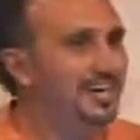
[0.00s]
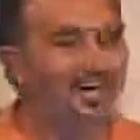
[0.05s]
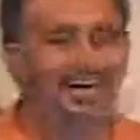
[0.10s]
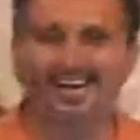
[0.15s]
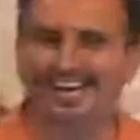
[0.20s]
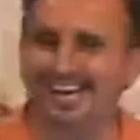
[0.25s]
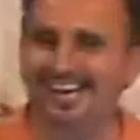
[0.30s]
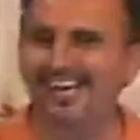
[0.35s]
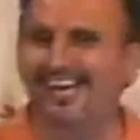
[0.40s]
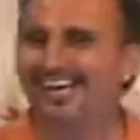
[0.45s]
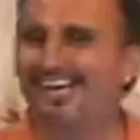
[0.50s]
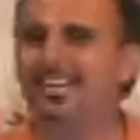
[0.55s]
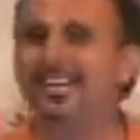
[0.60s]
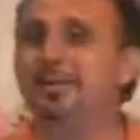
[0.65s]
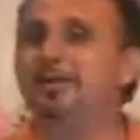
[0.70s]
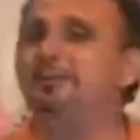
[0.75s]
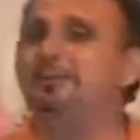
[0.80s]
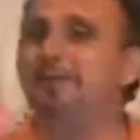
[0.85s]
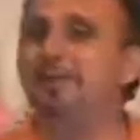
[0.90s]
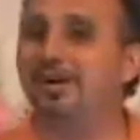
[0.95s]
Uh,
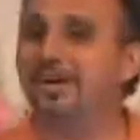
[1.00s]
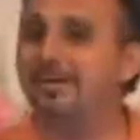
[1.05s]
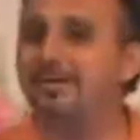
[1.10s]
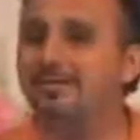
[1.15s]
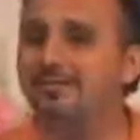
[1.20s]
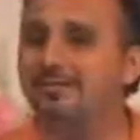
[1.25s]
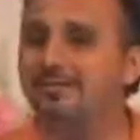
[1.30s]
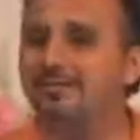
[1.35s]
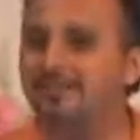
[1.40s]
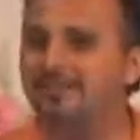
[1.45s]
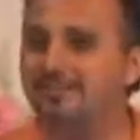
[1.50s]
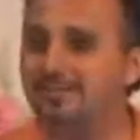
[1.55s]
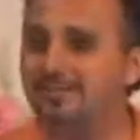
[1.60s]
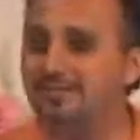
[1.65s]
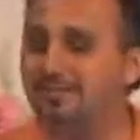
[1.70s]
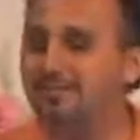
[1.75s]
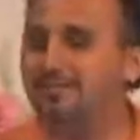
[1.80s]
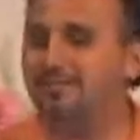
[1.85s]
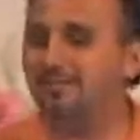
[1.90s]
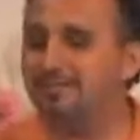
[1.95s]
but
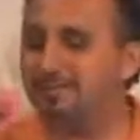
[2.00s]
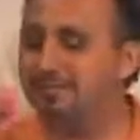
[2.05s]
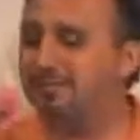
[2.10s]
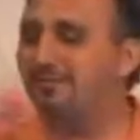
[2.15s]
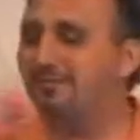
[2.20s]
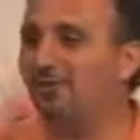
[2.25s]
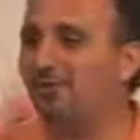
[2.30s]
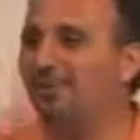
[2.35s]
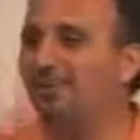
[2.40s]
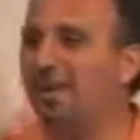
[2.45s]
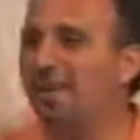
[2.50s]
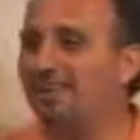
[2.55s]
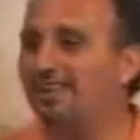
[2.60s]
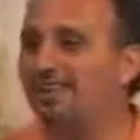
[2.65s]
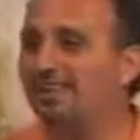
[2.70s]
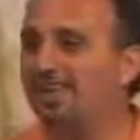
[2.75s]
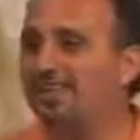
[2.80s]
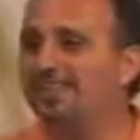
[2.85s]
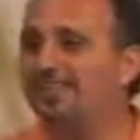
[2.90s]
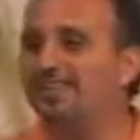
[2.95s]
since it was before 9
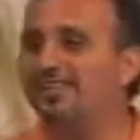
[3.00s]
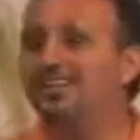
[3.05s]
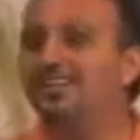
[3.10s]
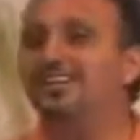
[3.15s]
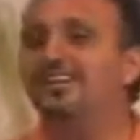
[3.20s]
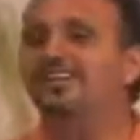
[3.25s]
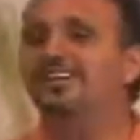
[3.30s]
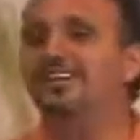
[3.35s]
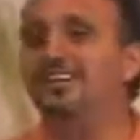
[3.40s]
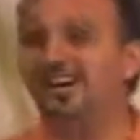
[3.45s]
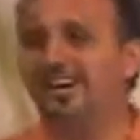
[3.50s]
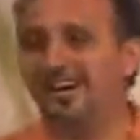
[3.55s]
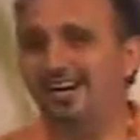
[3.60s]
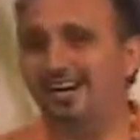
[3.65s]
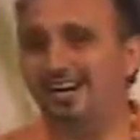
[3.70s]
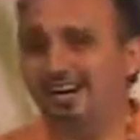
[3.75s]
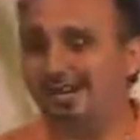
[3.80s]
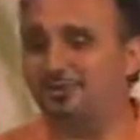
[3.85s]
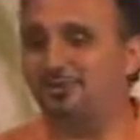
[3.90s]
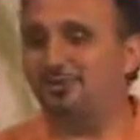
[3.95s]
11, uh,
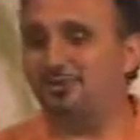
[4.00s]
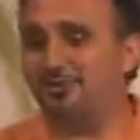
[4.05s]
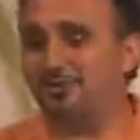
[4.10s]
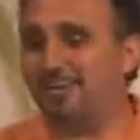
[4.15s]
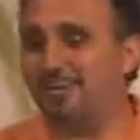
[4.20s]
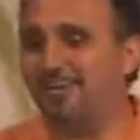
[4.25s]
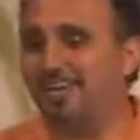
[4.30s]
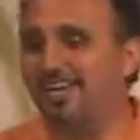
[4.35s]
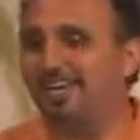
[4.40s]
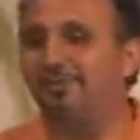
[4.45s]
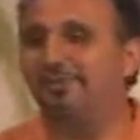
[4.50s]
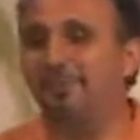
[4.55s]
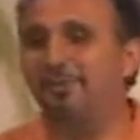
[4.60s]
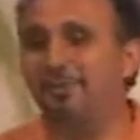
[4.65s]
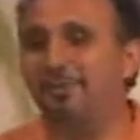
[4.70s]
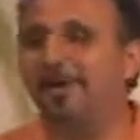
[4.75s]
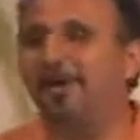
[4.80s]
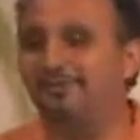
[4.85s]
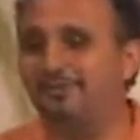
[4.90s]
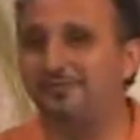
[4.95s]
I was only detained for
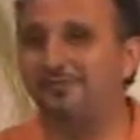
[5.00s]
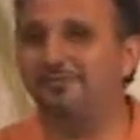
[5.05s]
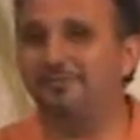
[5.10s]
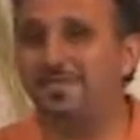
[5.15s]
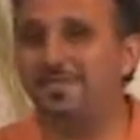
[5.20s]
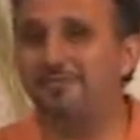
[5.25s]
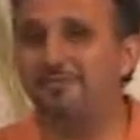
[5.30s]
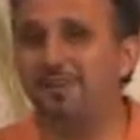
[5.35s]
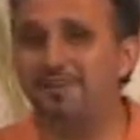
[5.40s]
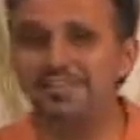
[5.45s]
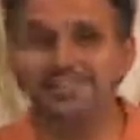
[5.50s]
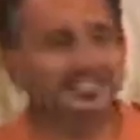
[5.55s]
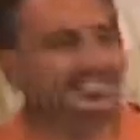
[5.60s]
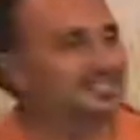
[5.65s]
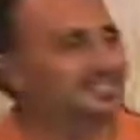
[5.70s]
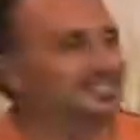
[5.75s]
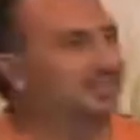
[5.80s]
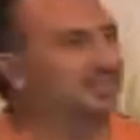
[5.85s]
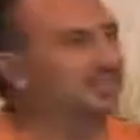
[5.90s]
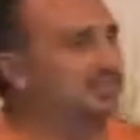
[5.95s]
about 15 minutes
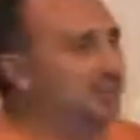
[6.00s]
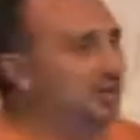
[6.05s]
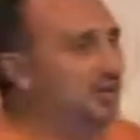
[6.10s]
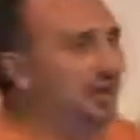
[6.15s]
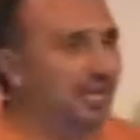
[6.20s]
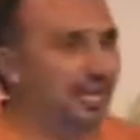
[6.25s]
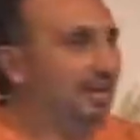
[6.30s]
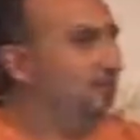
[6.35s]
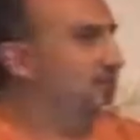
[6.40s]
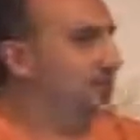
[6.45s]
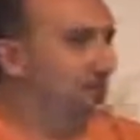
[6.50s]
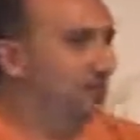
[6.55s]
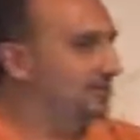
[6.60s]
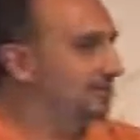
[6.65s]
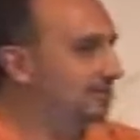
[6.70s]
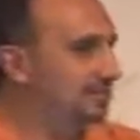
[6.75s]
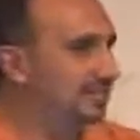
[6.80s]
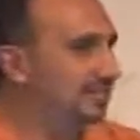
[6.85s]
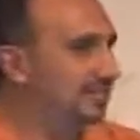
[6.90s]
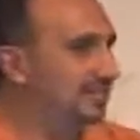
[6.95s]
until Don. I don't know what
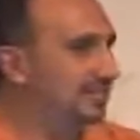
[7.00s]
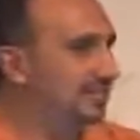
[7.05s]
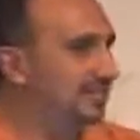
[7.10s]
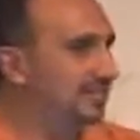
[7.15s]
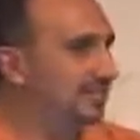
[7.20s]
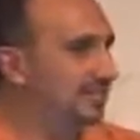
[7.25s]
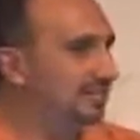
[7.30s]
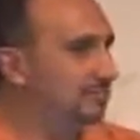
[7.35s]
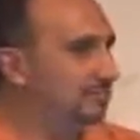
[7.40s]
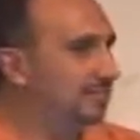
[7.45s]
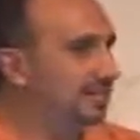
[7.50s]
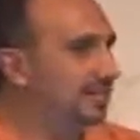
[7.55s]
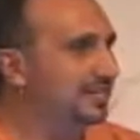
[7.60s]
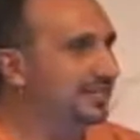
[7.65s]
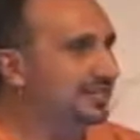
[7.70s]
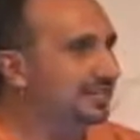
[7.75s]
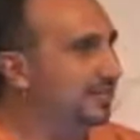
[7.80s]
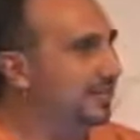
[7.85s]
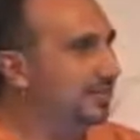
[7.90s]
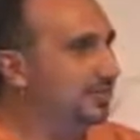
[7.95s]
you said to them,
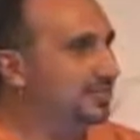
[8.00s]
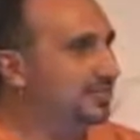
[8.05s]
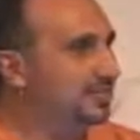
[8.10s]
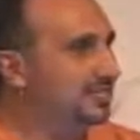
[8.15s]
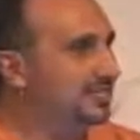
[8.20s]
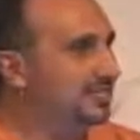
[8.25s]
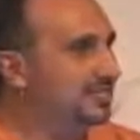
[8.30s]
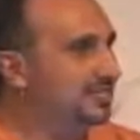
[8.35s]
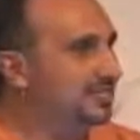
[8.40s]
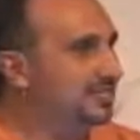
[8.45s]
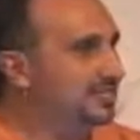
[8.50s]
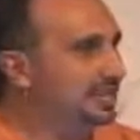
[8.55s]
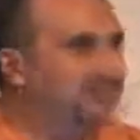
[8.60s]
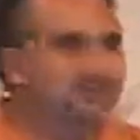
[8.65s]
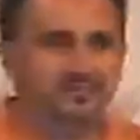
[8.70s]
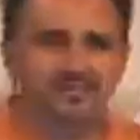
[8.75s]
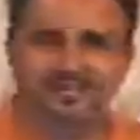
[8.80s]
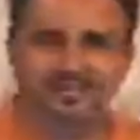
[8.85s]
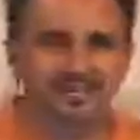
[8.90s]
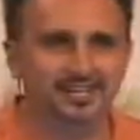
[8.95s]
but you said
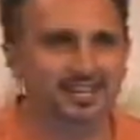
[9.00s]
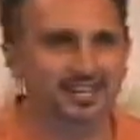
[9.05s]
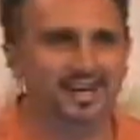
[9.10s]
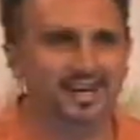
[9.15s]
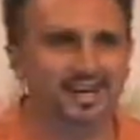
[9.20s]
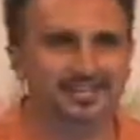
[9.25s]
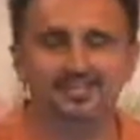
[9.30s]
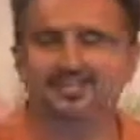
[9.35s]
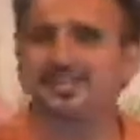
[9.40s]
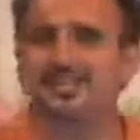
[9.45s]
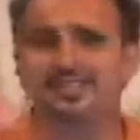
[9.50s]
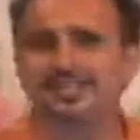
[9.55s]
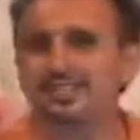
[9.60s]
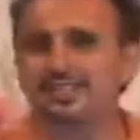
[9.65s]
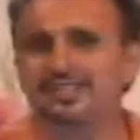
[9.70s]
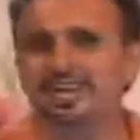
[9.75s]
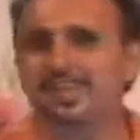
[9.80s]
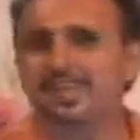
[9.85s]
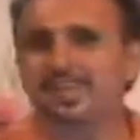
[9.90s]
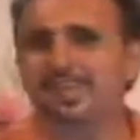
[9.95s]
something, and
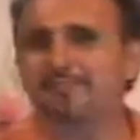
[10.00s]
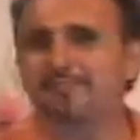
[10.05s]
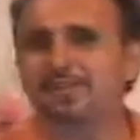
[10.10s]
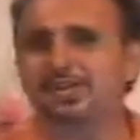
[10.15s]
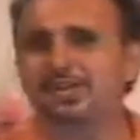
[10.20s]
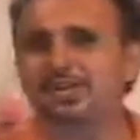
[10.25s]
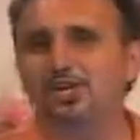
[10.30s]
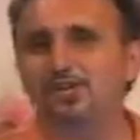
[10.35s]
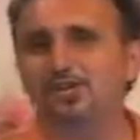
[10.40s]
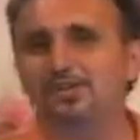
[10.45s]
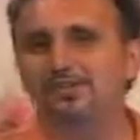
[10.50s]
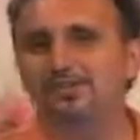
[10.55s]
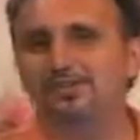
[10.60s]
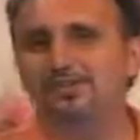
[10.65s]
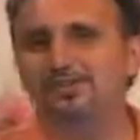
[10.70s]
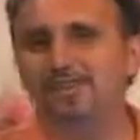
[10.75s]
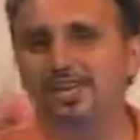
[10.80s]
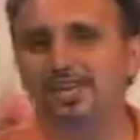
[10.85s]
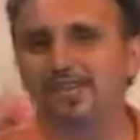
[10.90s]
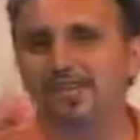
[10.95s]
they let me go
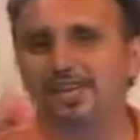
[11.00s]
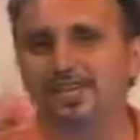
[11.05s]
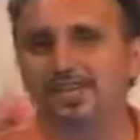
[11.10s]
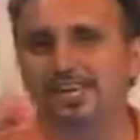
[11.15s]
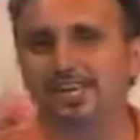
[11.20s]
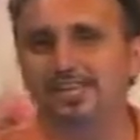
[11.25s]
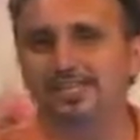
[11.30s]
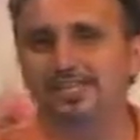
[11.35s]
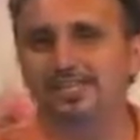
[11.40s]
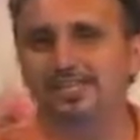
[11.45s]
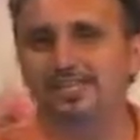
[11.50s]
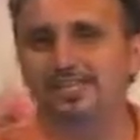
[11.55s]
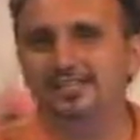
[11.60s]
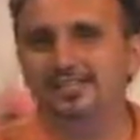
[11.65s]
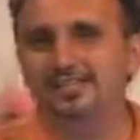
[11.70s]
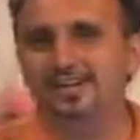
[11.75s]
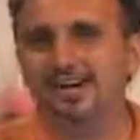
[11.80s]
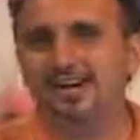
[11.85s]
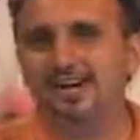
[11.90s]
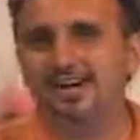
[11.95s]
without a
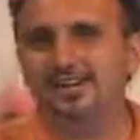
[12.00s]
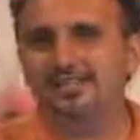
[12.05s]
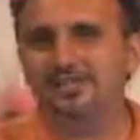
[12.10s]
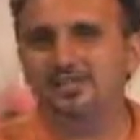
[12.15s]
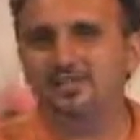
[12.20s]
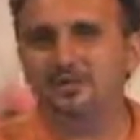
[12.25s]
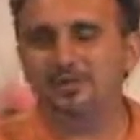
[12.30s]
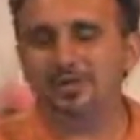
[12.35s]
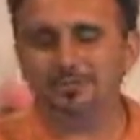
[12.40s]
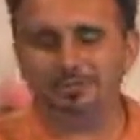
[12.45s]
uh, strip